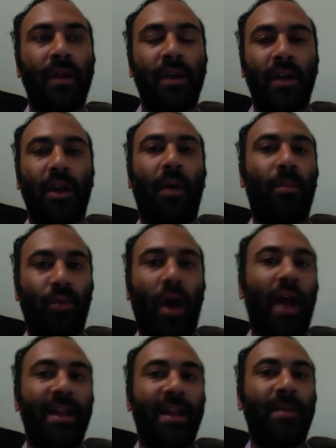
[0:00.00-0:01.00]
you know,
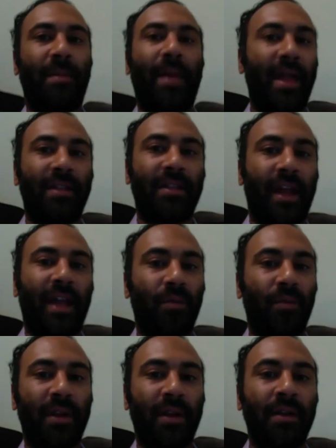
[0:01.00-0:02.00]
brought him the patent that I had
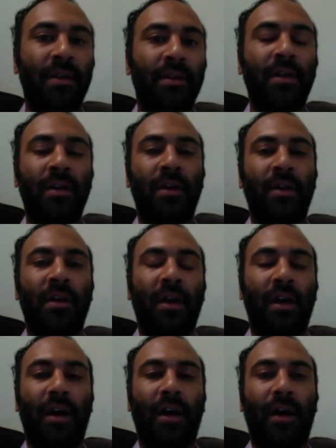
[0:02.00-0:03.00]
written.
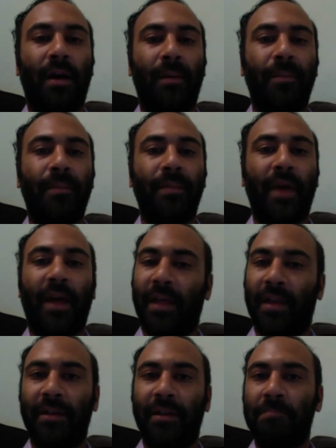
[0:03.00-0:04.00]
And
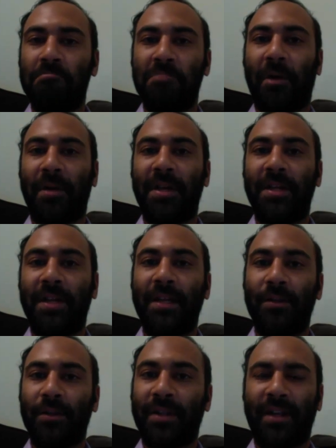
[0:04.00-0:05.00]
then, you know,
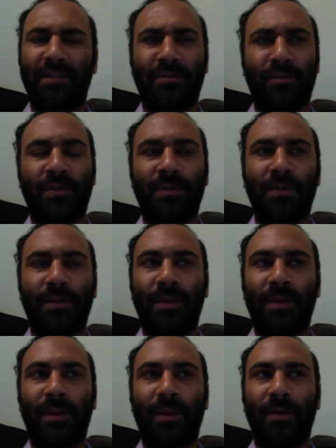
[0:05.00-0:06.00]
he looked at it and was,
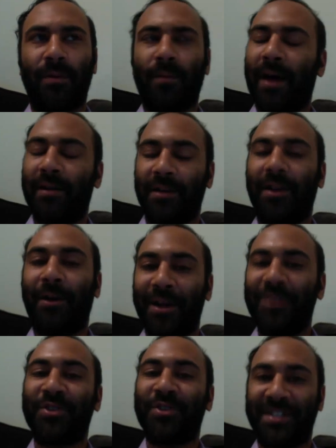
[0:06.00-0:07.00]
you know,
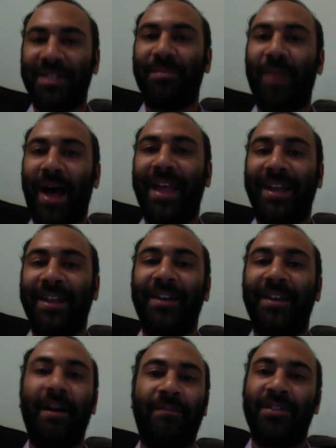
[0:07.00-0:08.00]
interested by it
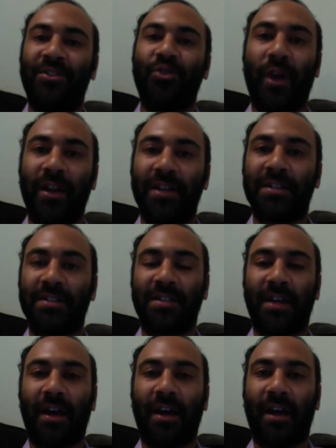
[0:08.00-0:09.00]
enough to join us
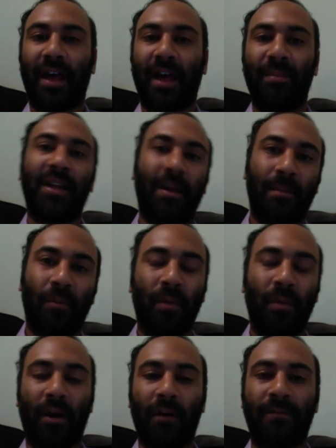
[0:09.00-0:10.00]
and become
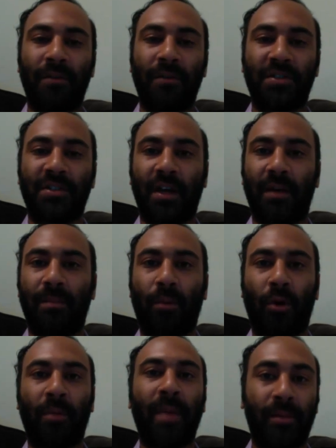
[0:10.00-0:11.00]
our first
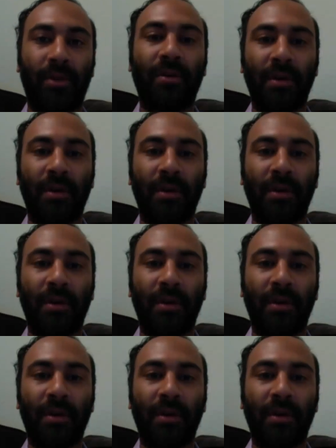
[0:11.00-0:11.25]
board member.